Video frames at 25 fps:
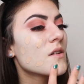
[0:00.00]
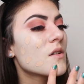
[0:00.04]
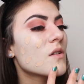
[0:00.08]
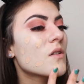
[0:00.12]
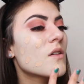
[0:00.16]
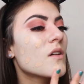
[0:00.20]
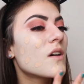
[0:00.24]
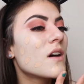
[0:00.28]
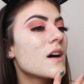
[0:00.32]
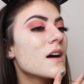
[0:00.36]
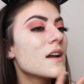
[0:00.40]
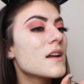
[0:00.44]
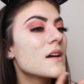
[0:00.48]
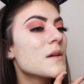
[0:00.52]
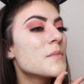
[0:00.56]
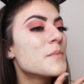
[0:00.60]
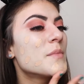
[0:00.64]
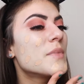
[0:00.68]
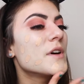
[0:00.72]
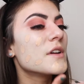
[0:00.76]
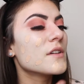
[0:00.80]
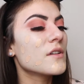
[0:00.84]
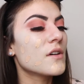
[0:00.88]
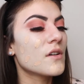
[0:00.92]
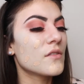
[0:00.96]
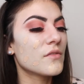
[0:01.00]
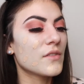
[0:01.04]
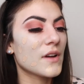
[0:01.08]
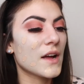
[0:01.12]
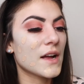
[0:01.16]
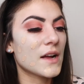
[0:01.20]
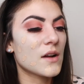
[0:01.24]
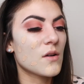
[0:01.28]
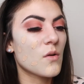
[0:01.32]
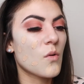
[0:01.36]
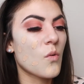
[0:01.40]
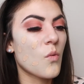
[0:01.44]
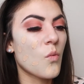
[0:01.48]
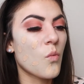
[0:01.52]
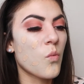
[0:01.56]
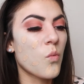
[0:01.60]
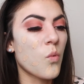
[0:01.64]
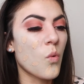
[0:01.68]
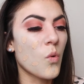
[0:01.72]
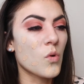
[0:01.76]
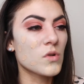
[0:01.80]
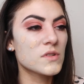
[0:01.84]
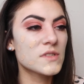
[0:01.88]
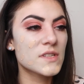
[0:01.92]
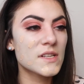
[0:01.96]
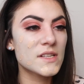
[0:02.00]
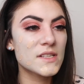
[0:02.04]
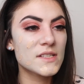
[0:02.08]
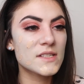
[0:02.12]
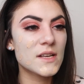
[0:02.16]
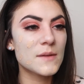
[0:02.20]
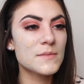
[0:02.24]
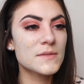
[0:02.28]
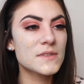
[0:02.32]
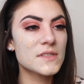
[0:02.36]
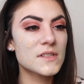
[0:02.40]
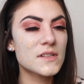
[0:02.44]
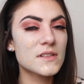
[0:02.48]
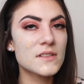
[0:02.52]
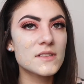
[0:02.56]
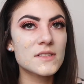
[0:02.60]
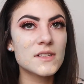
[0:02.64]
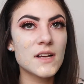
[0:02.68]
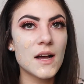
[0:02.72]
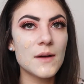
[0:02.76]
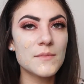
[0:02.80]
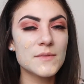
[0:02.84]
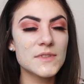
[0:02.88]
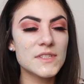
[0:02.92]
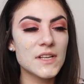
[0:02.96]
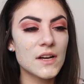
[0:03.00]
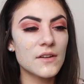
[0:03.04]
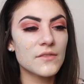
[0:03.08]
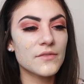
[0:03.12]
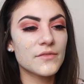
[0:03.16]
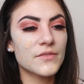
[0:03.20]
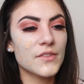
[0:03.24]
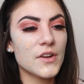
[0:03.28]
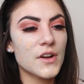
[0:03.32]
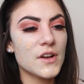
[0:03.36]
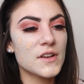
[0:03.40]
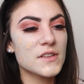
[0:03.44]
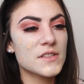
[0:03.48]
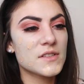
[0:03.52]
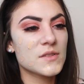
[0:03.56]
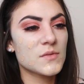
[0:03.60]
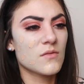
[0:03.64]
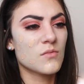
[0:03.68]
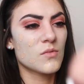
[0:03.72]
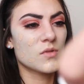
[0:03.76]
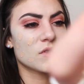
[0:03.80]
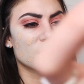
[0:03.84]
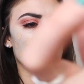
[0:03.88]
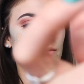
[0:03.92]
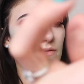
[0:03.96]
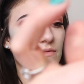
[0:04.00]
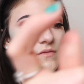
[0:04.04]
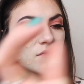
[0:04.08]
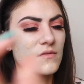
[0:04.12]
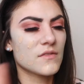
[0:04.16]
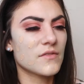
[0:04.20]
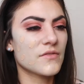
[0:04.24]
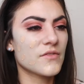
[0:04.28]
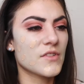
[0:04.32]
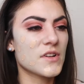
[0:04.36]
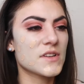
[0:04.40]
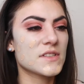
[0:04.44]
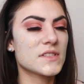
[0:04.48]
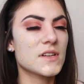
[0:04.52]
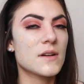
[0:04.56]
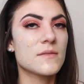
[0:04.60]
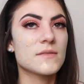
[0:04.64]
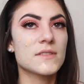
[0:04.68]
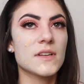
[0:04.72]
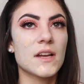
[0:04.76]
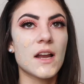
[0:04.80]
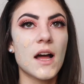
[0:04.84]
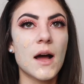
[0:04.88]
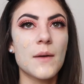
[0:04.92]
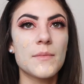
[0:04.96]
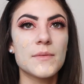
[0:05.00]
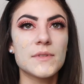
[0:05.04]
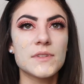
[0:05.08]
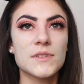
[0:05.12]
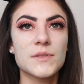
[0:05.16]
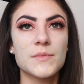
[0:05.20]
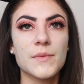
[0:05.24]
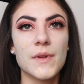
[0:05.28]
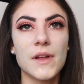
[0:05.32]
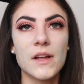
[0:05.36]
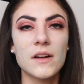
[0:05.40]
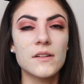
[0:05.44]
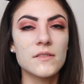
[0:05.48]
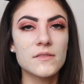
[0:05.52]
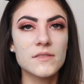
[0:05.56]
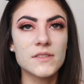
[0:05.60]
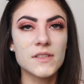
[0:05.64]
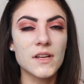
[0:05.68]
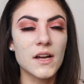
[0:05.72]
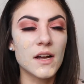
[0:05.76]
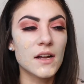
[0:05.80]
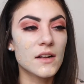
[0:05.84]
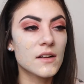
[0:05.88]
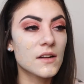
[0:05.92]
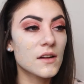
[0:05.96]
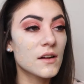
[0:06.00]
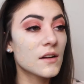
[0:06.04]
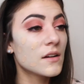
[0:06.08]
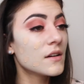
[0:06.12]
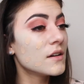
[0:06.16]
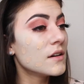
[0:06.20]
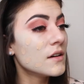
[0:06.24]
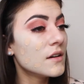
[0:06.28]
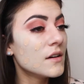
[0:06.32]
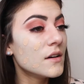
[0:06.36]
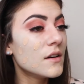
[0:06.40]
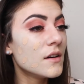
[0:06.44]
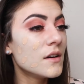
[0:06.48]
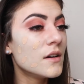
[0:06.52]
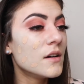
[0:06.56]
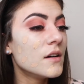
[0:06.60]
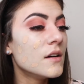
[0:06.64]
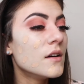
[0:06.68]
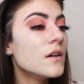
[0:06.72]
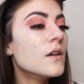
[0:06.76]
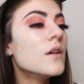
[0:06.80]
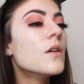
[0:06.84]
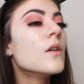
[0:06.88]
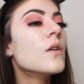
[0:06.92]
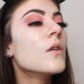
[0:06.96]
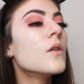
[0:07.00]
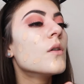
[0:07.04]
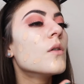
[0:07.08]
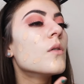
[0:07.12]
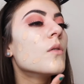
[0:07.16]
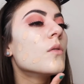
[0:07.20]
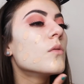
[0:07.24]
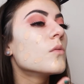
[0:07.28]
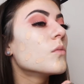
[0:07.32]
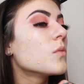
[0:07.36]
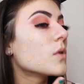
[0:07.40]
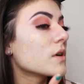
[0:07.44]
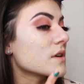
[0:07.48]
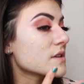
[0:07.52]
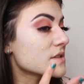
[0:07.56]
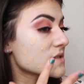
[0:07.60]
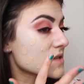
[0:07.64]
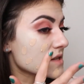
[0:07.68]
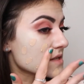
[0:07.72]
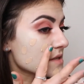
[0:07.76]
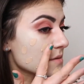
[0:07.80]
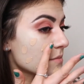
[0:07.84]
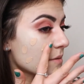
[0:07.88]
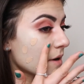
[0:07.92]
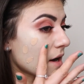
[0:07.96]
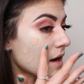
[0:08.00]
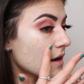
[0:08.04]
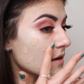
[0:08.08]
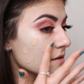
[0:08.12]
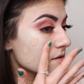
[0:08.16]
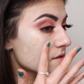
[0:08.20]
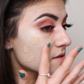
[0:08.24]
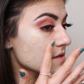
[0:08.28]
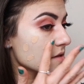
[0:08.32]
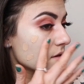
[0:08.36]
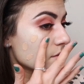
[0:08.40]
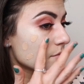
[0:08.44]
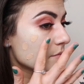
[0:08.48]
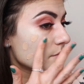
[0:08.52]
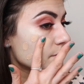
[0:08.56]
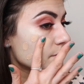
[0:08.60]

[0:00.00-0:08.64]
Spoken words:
quite a bit of like water substance comes out first. One of the first times that happened to me, I was like, what is this about?